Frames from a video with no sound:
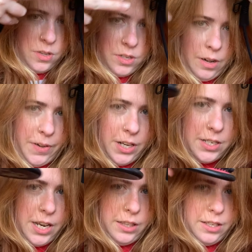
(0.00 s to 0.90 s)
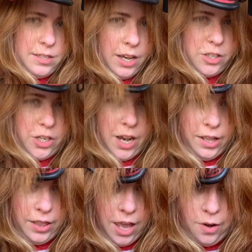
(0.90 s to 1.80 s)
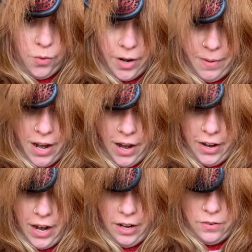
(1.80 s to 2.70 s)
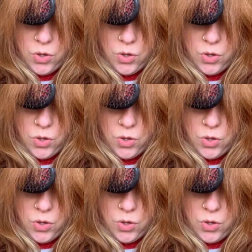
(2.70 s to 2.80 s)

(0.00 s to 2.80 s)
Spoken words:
So I'm gonna take this section. I wear my hair kind of